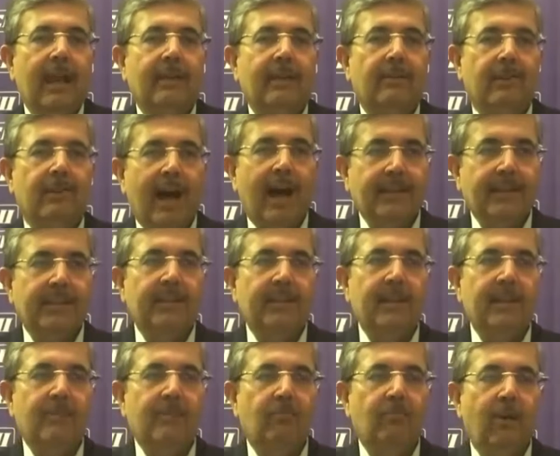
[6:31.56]
and rather
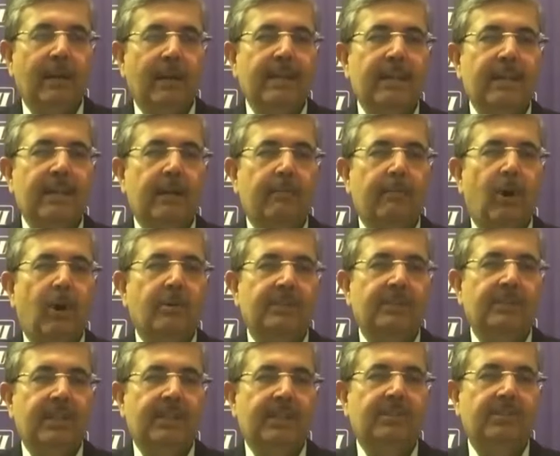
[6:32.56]
than worrying about
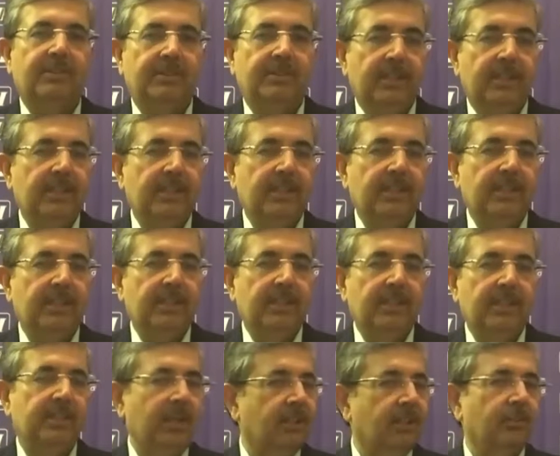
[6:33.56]
just this year's
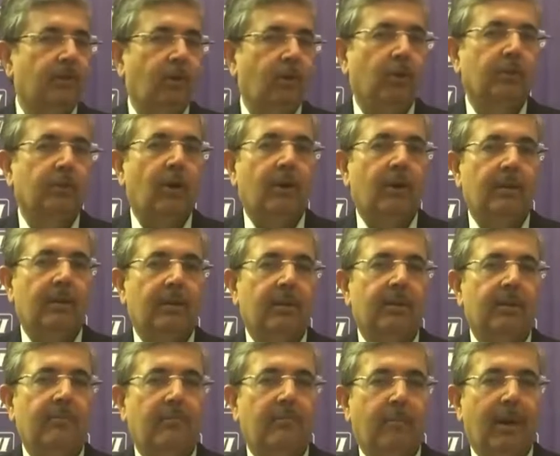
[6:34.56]
growth or
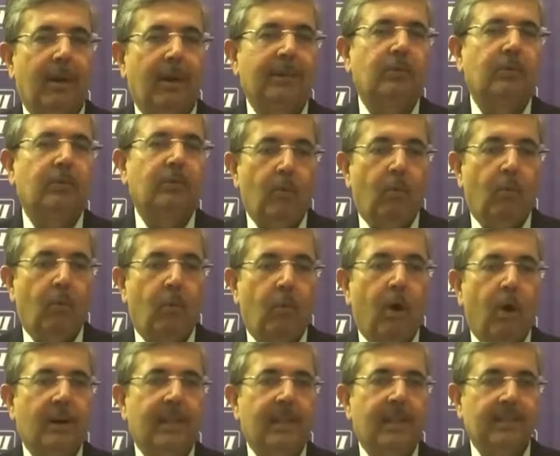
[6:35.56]
month-on-month situation,
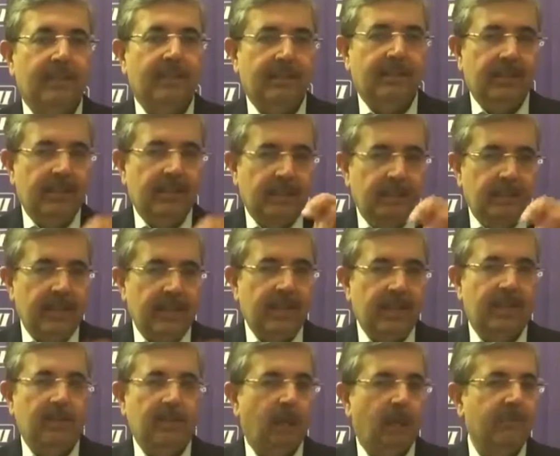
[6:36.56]
what are the
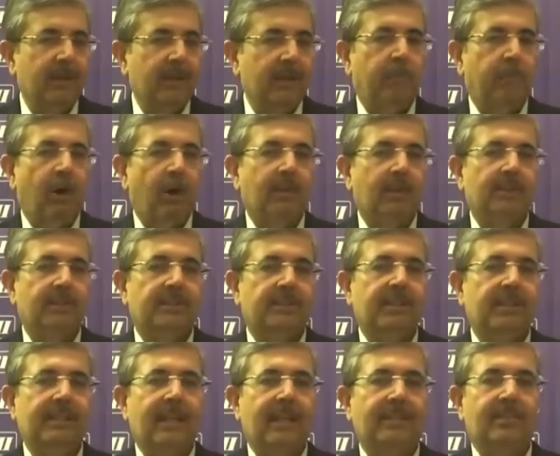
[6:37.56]
economic
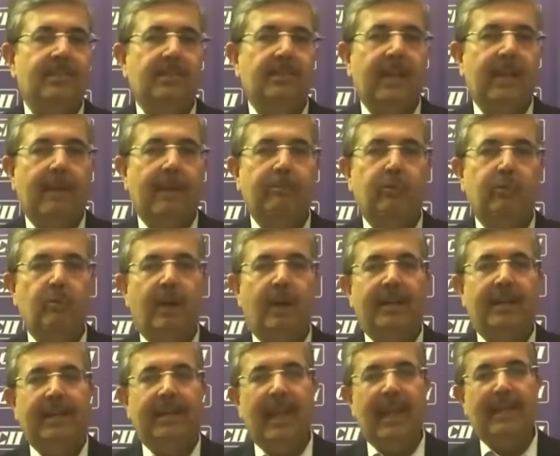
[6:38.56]
policies and steps we are
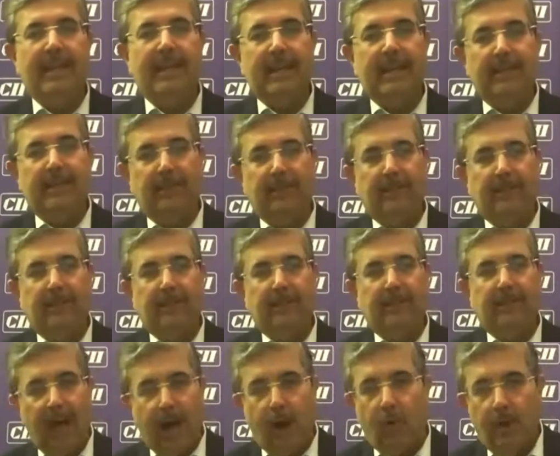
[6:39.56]
taking now
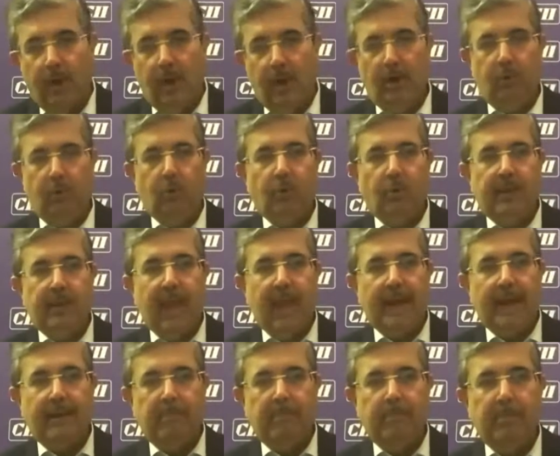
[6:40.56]
to get
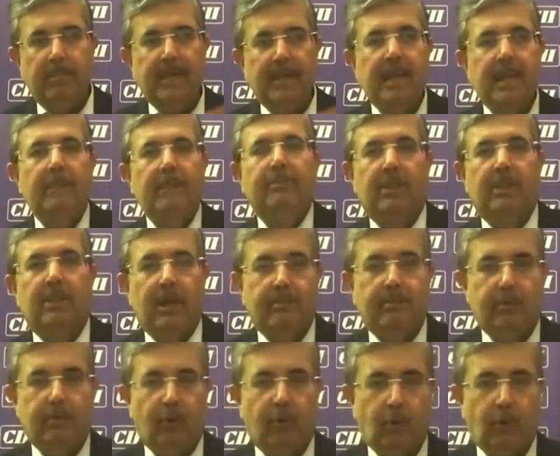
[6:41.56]
medium-term growth back?
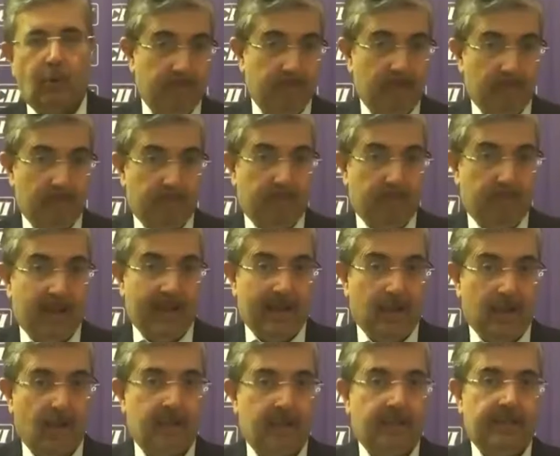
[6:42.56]
That should be our
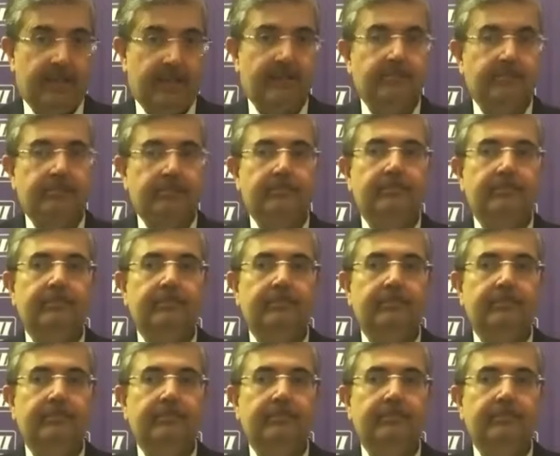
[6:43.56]
priority.